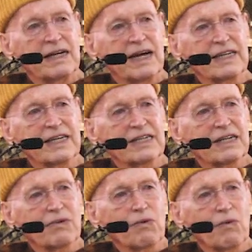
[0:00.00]
I
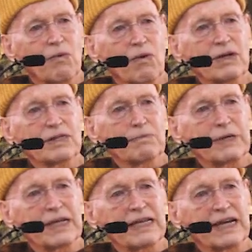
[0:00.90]
didn't want to
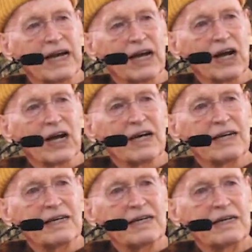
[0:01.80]
be there.
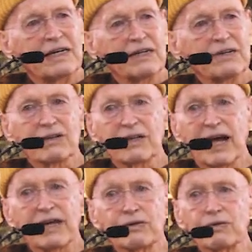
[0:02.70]
There's a
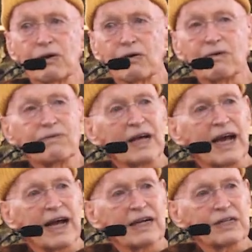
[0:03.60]
natural
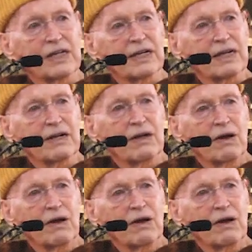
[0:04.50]
reaction.